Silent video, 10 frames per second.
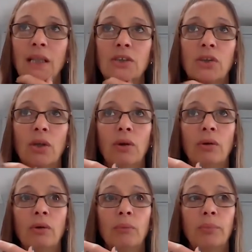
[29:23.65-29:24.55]

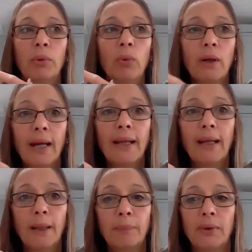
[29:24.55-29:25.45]
So, but what can
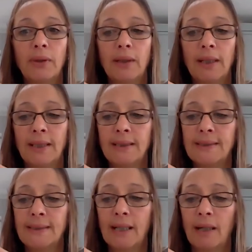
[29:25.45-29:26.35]
happen is